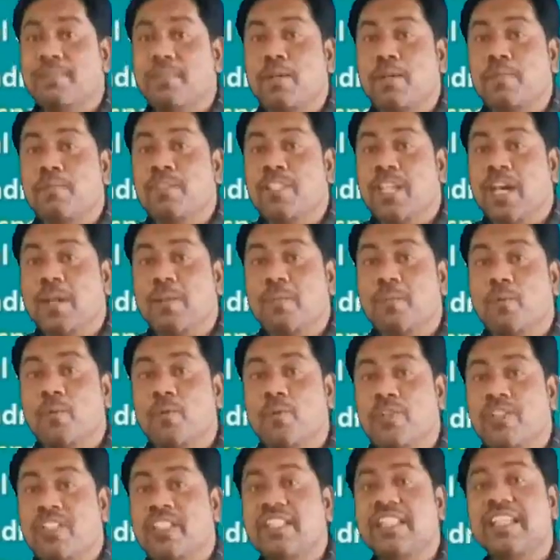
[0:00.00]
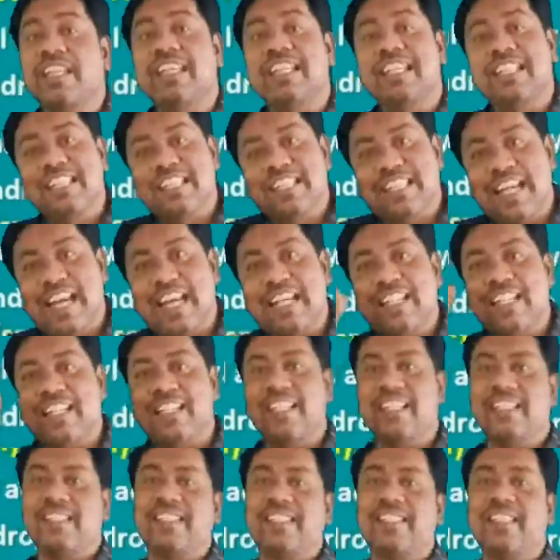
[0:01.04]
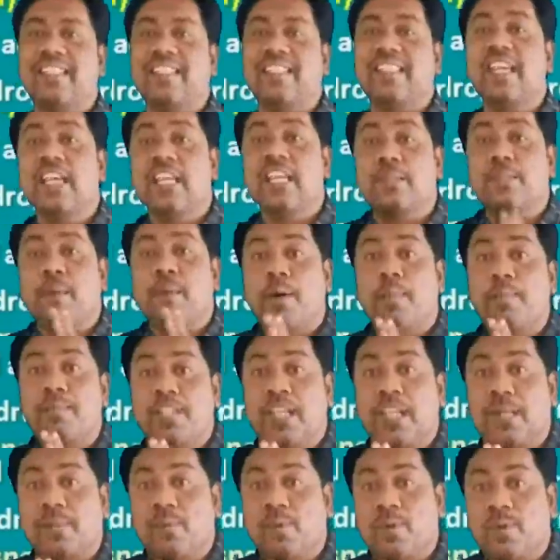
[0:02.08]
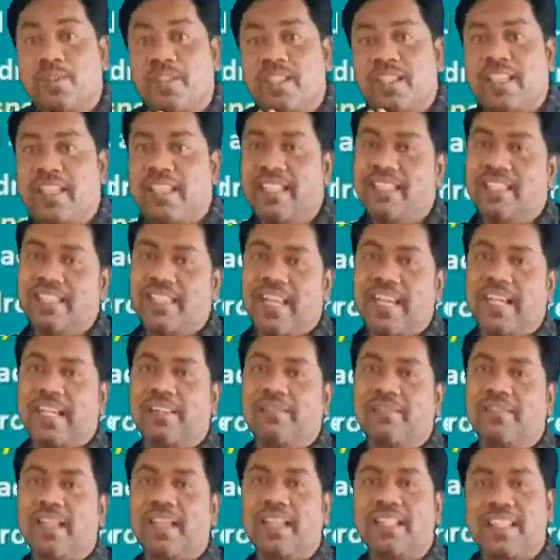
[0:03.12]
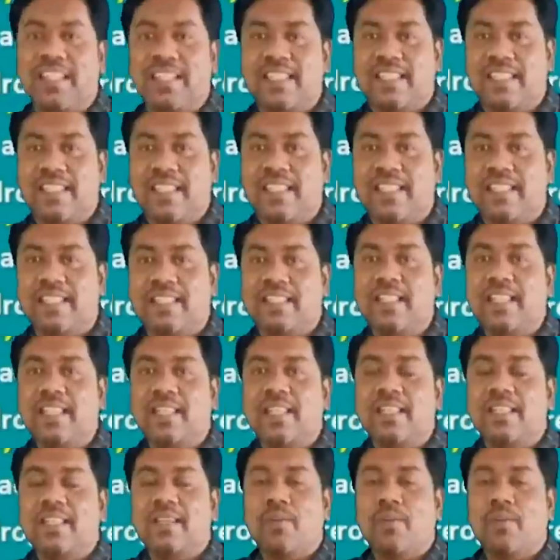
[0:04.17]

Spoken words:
sperms are producing inside the testes. Sperms are producing inside of the testes.